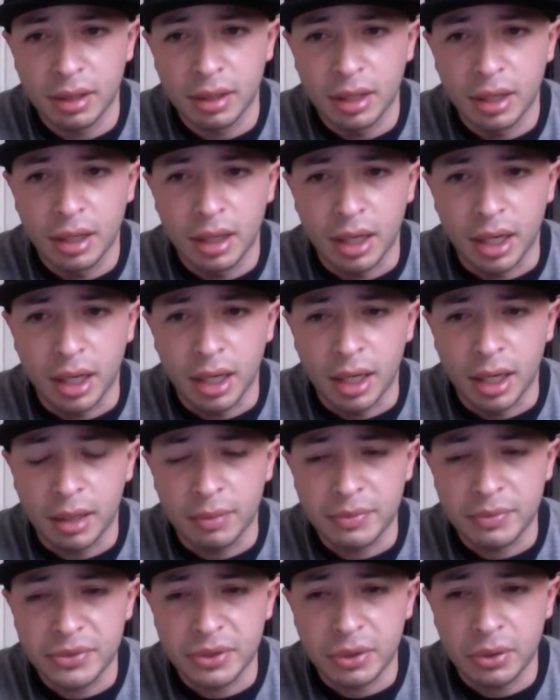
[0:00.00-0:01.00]

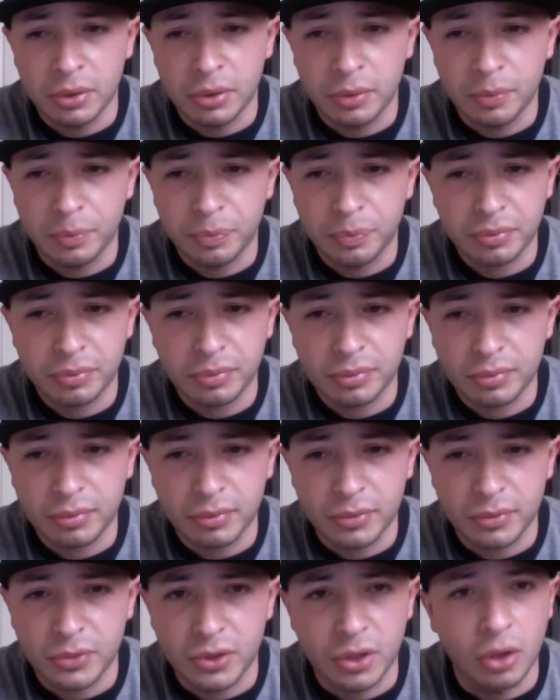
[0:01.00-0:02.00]
Um, so
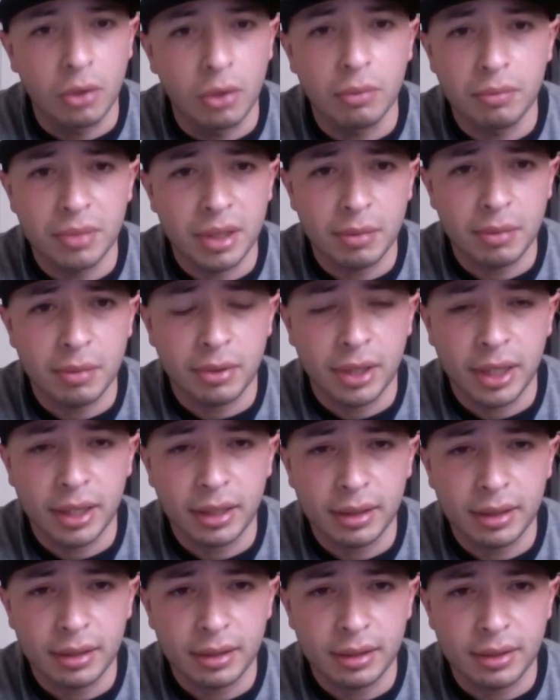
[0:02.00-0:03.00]
don't be a prick.
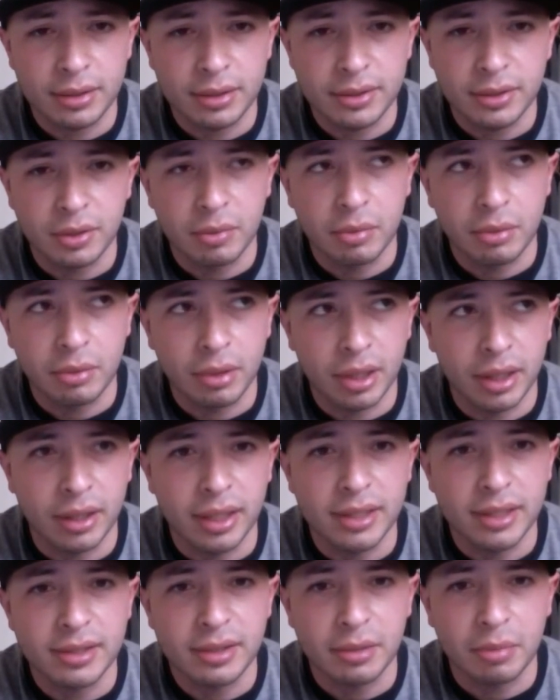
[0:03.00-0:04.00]
There's no point
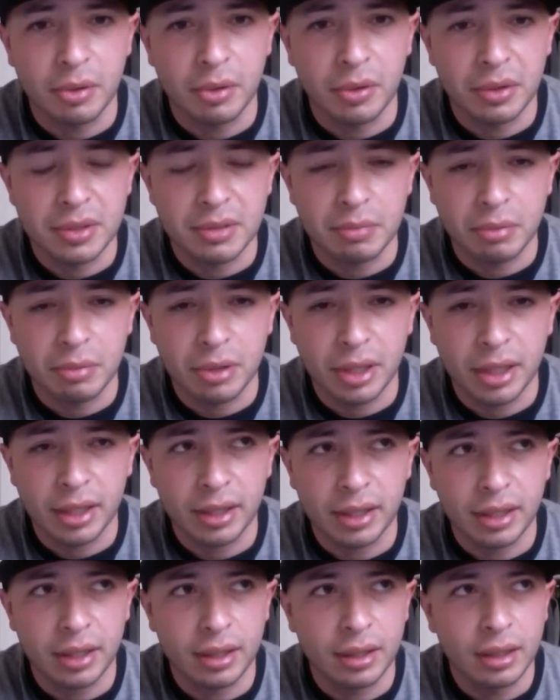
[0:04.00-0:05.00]
unless your opponent's a prick,
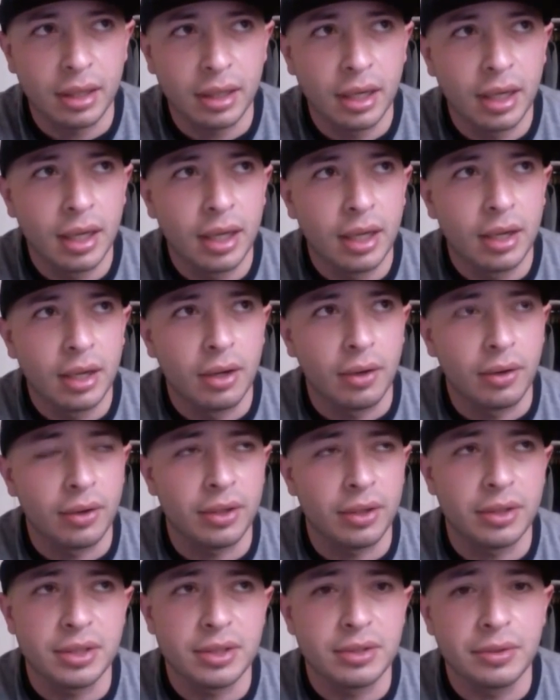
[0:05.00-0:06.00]
and then or they're
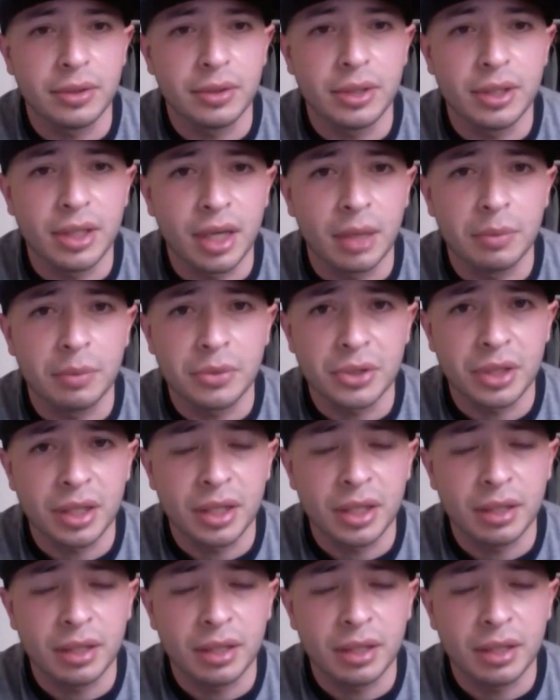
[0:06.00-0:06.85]
just doing dumb shit.